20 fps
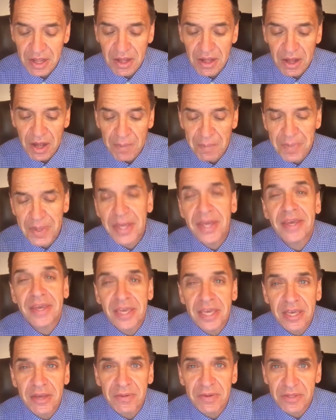A big
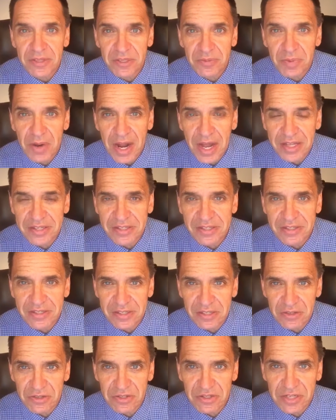key with this process
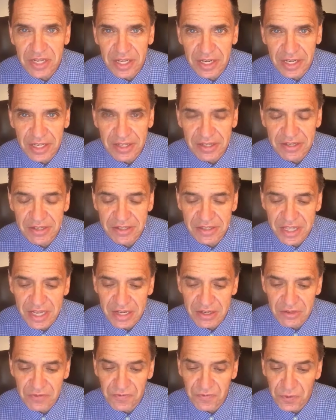understanding is
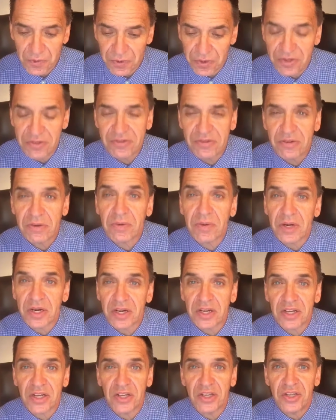that for this to
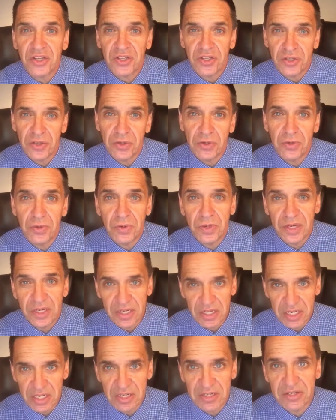work, you
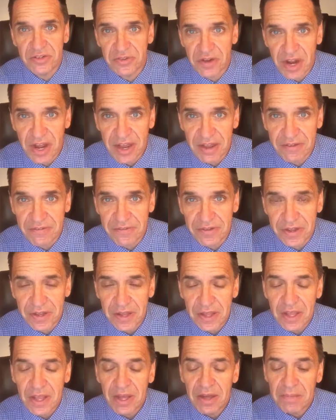need to drive.
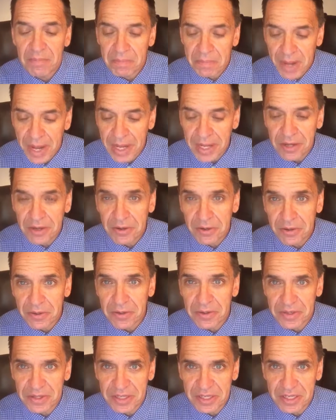My
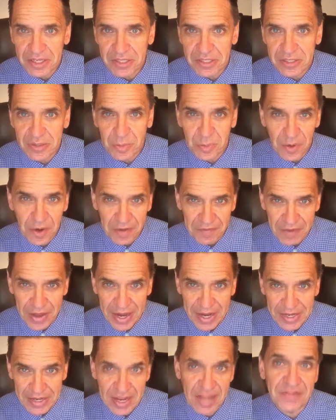goal is to
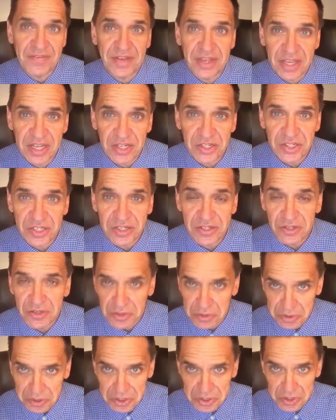provide navigation,
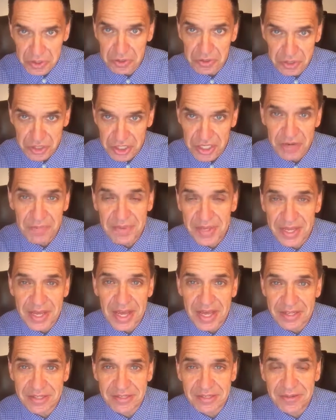your
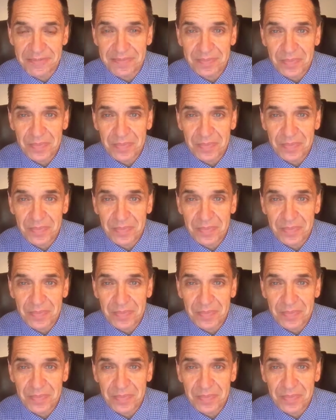GPS.